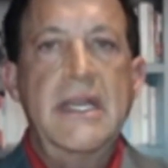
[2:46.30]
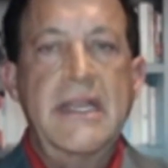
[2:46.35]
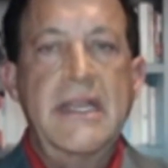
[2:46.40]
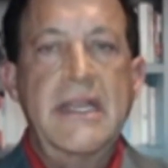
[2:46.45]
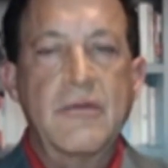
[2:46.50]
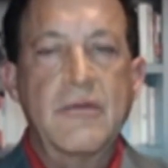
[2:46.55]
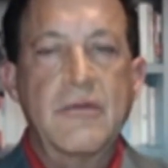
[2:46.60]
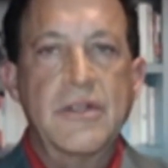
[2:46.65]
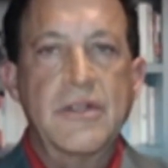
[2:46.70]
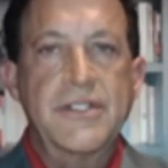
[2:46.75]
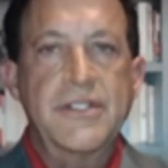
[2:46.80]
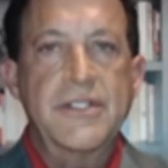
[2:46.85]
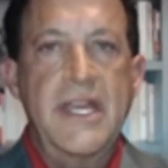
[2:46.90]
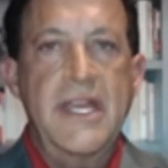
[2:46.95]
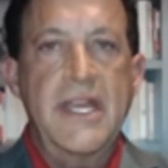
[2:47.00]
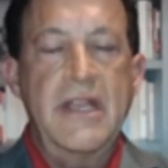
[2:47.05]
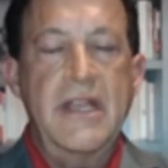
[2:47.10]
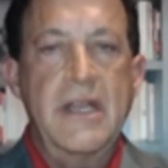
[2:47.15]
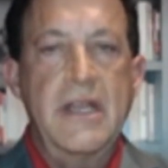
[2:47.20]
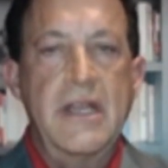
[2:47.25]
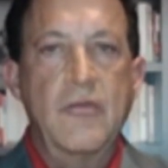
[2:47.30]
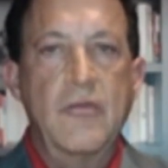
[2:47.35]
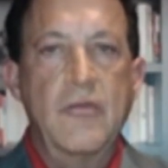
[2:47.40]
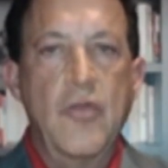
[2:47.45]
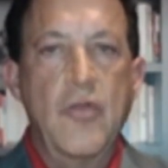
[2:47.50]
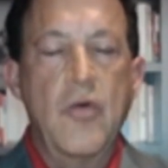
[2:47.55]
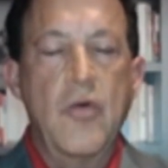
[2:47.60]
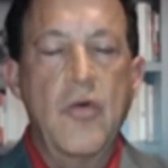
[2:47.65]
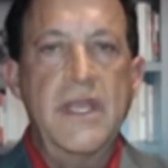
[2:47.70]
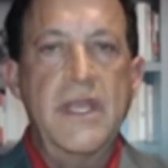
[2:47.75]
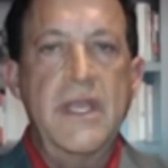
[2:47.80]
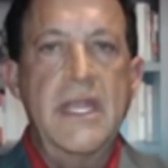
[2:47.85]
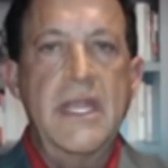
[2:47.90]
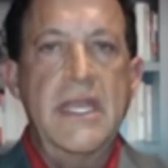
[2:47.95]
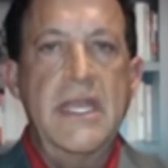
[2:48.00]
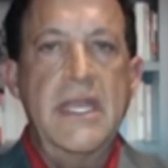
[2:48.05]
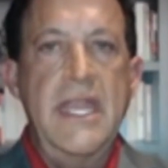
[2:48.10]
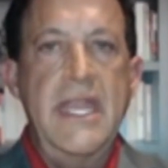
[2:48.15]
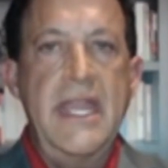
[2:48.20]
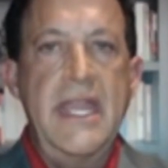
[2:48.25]
It was a
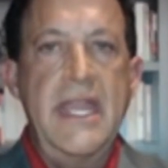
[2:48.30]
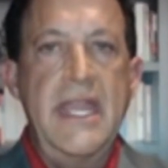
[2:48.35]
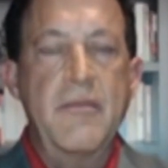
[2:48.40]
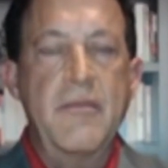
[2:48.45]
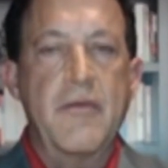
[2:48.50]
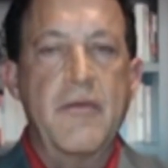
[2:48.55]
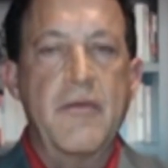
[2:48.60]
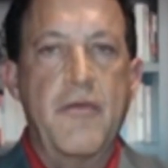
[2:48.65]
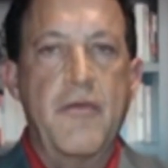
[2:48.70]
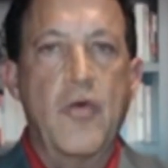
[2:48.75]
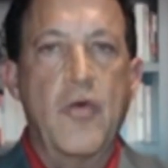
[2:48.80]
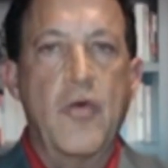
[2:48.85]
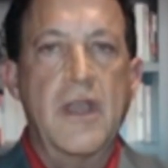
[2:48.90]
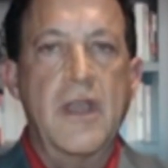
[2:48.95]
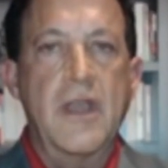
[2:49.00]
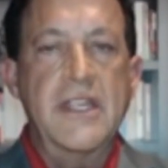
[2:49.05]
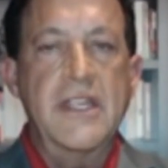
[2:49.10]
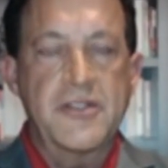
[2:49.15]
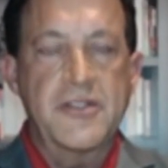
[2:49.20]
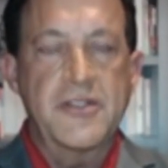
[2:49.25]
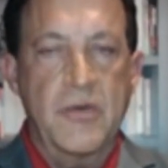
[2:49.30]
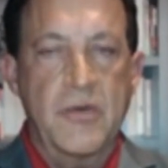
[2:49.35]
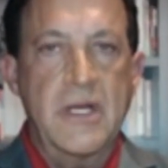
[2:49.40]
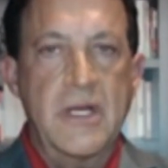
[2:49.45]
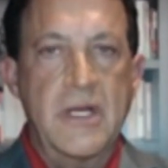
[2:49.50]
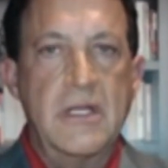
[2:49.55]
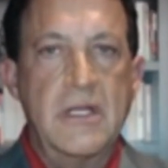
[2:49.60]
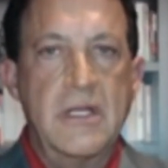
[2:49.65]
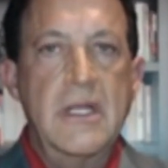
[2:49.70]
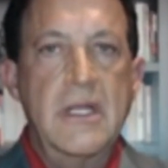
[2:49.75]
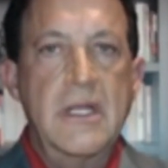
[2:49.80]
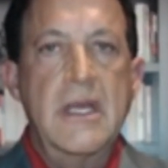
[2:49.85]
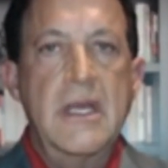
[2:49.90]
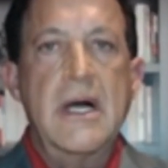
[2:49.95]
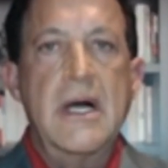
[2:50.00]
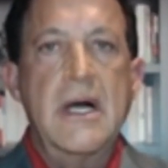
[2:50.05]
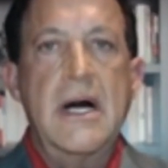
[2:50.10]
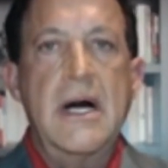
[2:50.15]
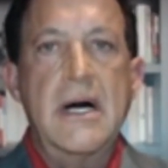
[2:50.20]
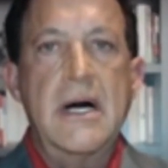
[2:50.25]
Roman name for Israel
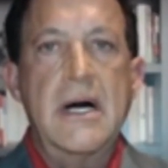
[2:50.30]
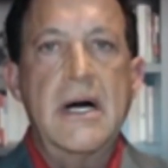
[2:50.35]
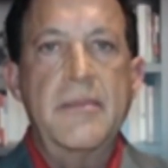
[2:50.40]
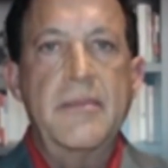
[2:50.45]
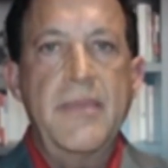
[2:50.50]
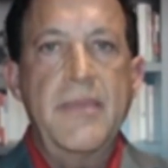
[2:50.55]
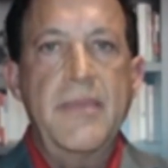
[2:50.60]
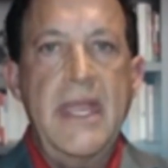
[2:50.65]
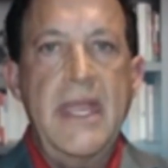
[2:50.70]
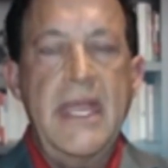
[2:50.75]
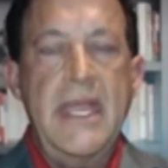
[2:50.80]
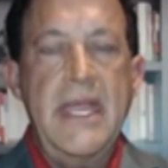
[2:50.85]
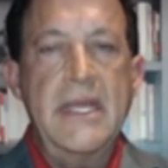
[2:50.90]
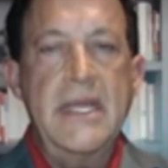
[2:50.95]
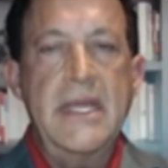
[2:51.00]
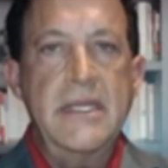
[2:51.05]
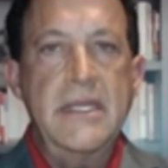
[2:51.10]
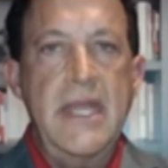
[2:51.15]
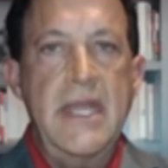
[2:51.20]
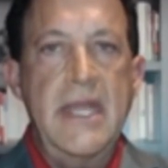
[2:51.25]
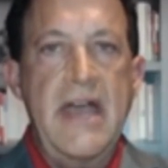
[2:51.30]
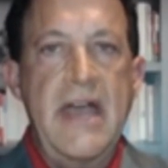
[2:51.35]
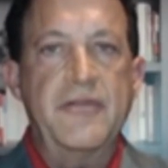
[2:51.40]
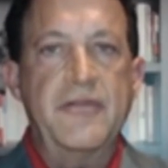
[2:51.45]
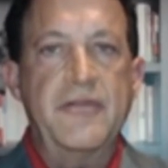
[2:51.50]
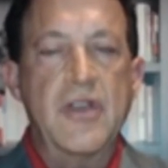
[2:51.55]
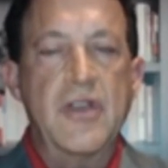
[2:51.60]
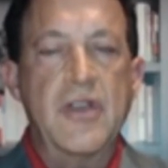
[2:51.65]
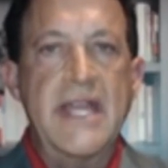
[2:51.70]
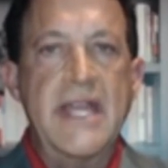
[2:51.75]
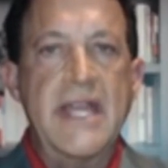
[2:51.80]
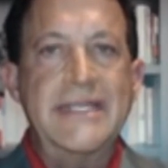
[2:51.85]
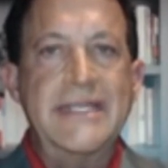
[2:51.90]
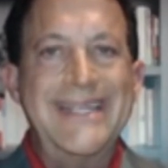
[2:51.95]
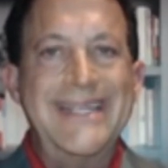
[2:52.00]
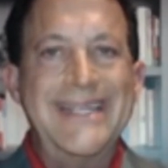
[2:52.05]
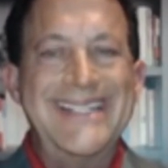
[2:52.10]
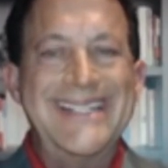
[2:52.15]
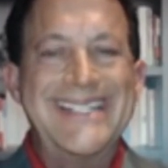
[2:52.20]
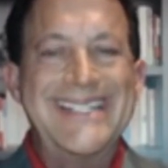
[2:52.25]
um, and after
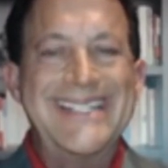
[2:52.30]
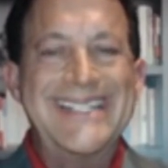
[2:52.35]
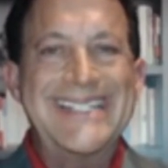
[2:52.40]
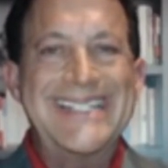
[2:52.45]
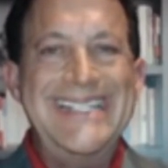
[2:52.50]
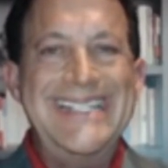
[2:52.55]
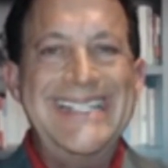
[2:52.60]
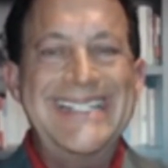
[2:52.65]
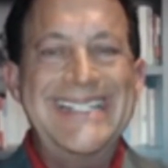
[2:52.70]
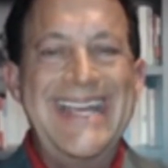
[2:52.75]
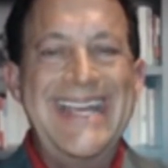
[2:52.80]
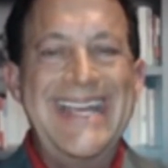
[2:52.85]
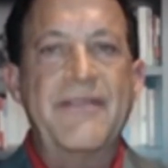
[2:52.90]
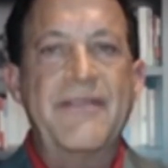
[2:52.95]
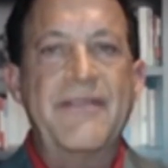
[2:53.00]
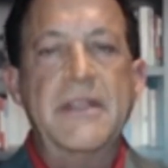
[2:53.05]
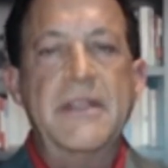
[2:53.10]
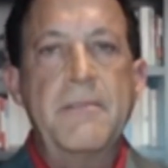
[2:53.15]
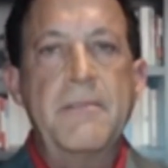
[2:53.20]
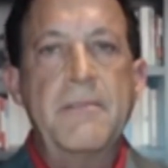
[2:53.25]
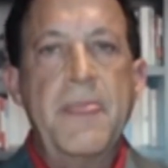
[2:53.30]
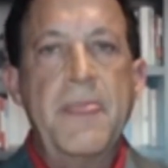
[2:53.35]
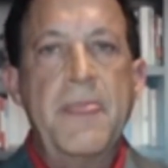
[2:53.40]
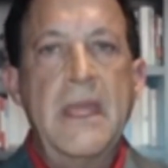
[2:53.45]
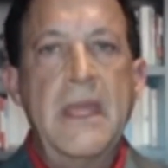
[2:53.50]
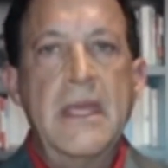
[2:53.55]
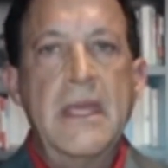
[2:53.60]
1967,